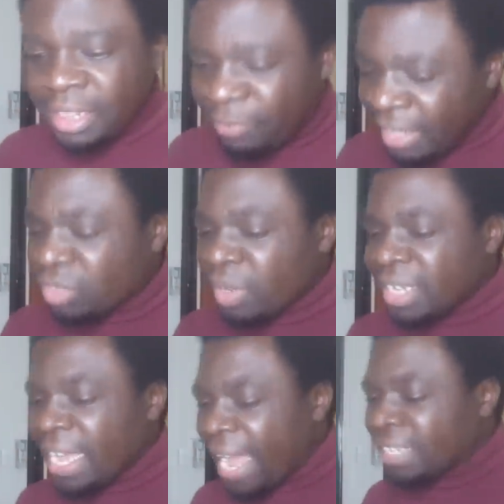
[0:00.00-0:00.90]
The first
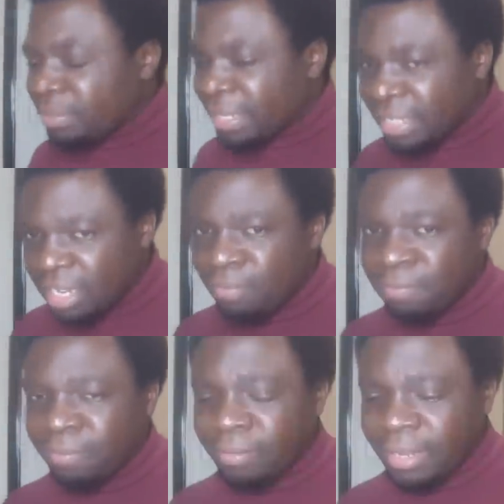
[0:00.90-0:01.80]
question I asked
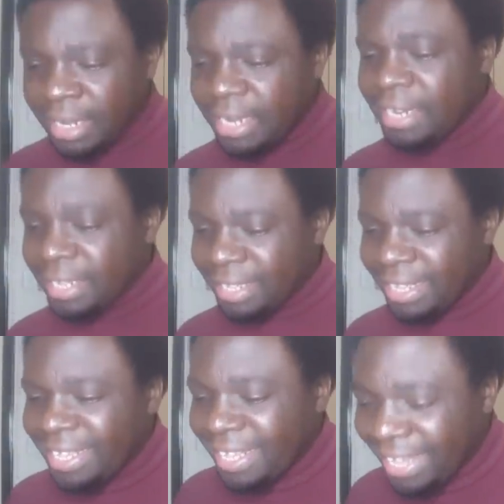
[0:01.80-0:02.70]
myself, really,
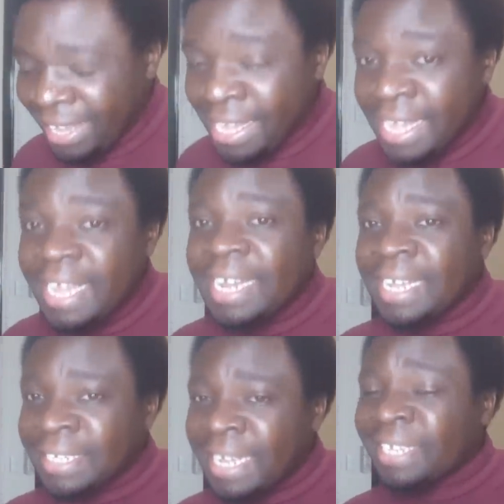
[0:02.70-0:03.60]
in
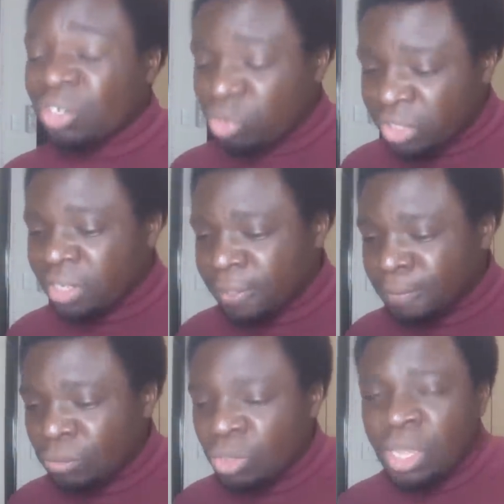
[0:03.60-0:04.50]
a such situation,
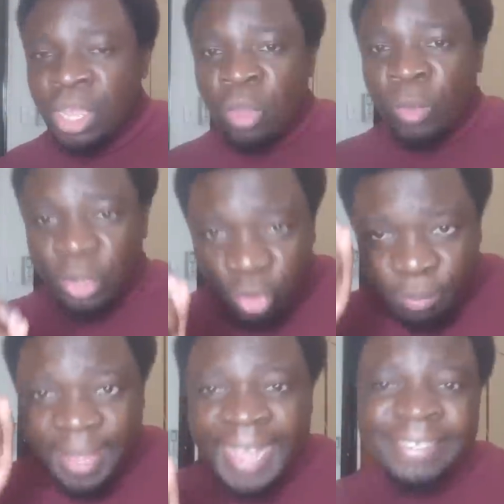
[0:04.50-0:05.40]
will
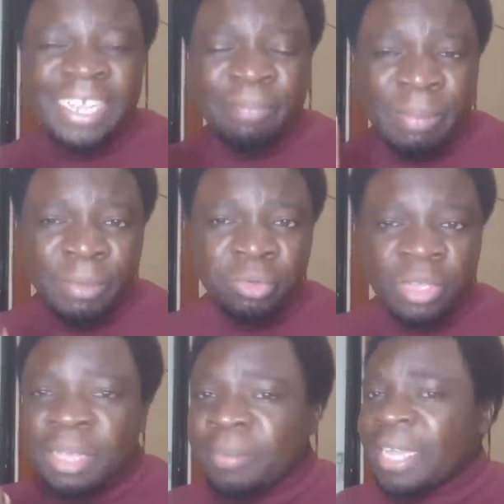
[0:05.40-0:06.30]
you be asking people to
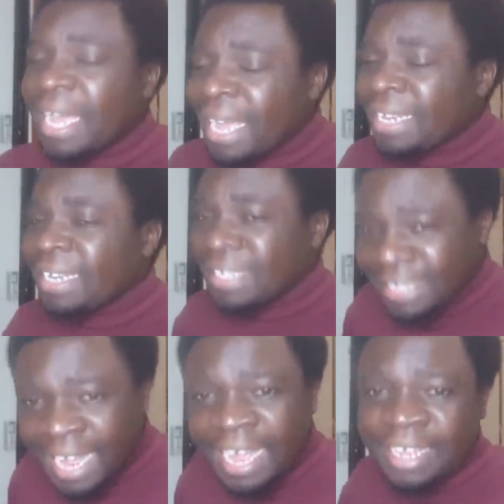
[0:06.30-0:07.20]
keep their gadget
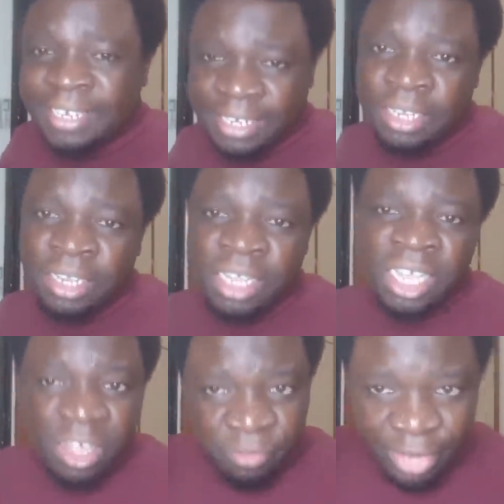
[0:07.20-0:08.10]
charged
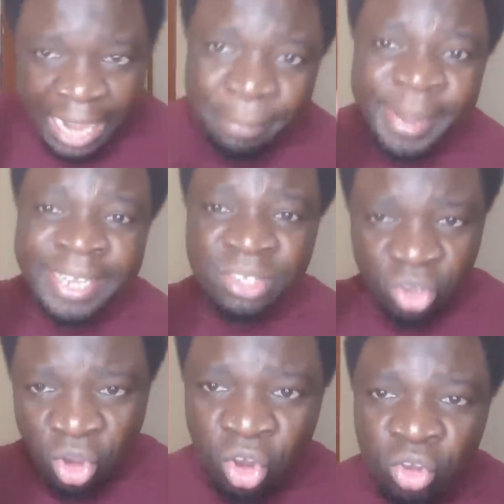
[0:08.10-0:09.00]
for updates,
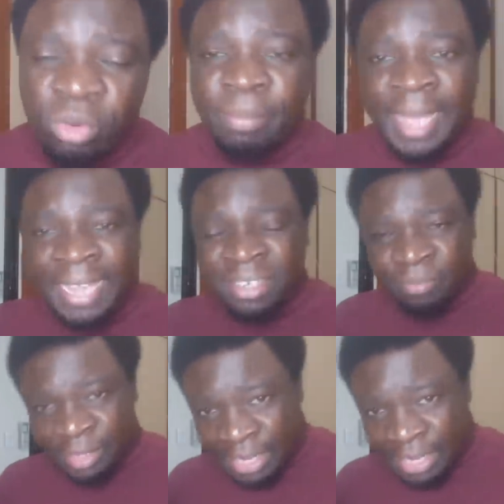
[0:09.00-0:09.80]
or you will be asking